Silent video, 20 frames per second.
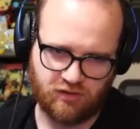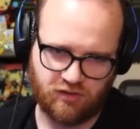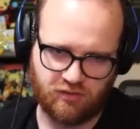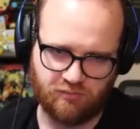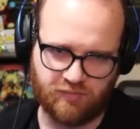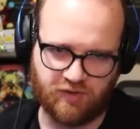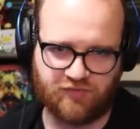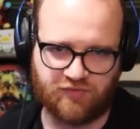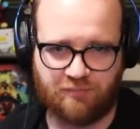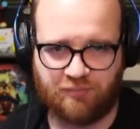But
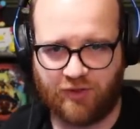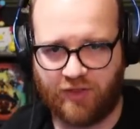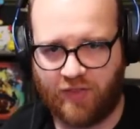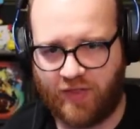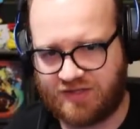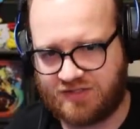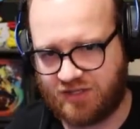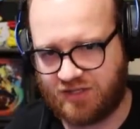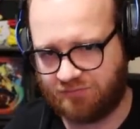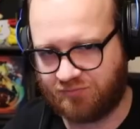if they play
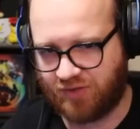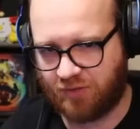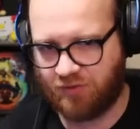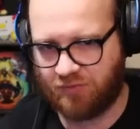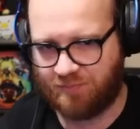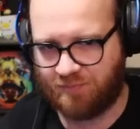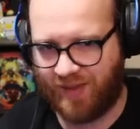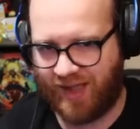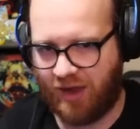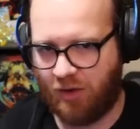like something with
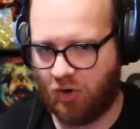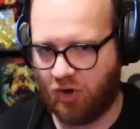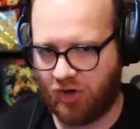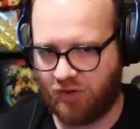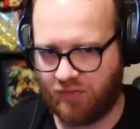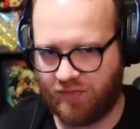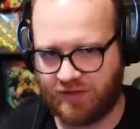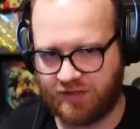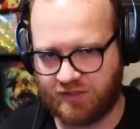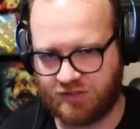power
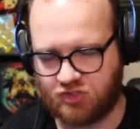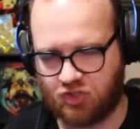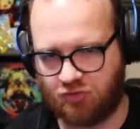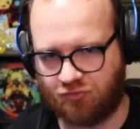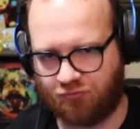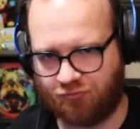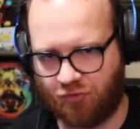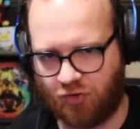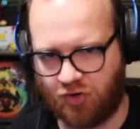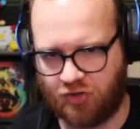and then a
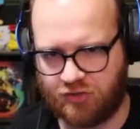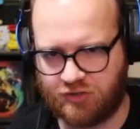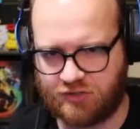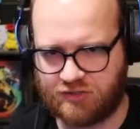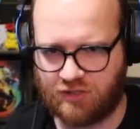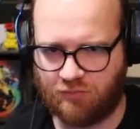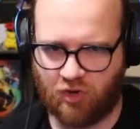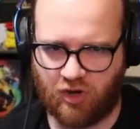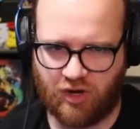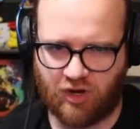Surfer
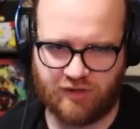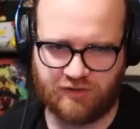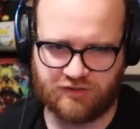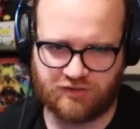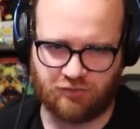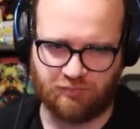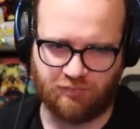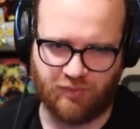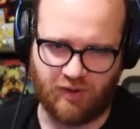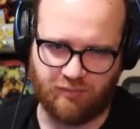somewhere else,
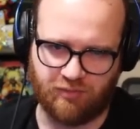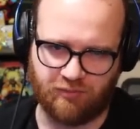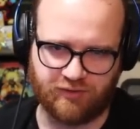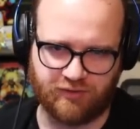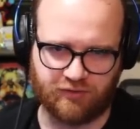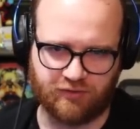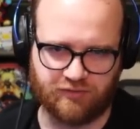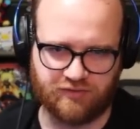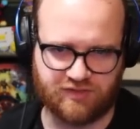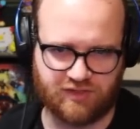they're probably
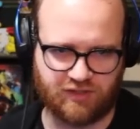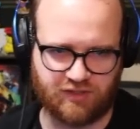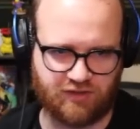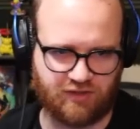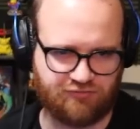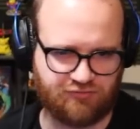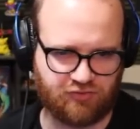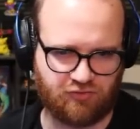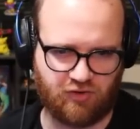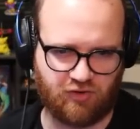losing
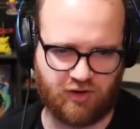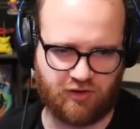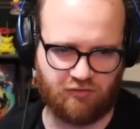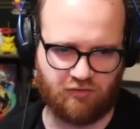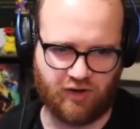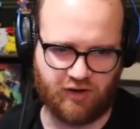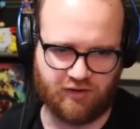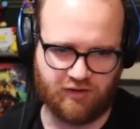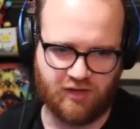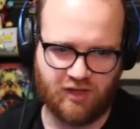left and
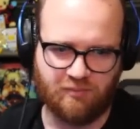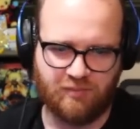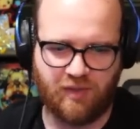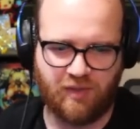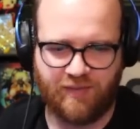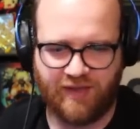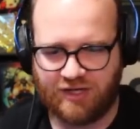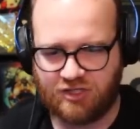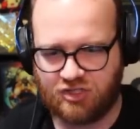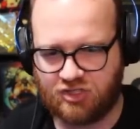right?
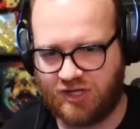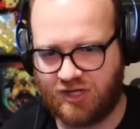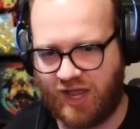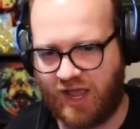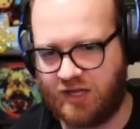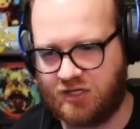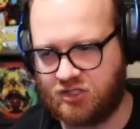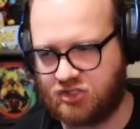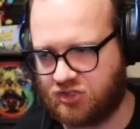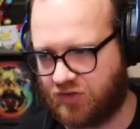Maybe I should
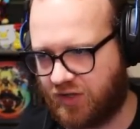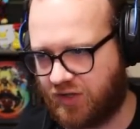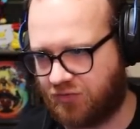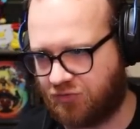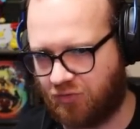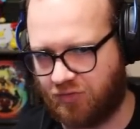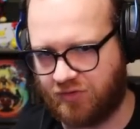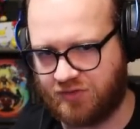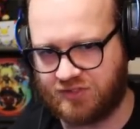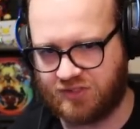hedge and like
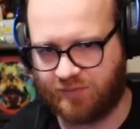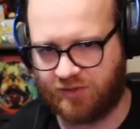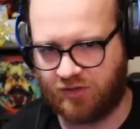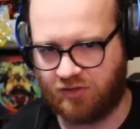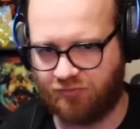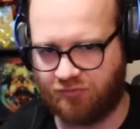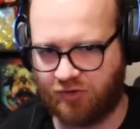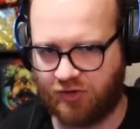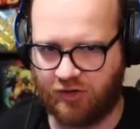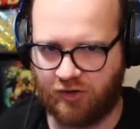throw a demon
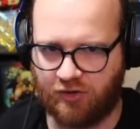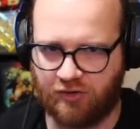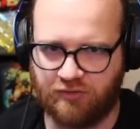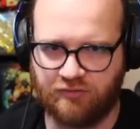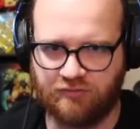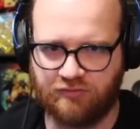over here.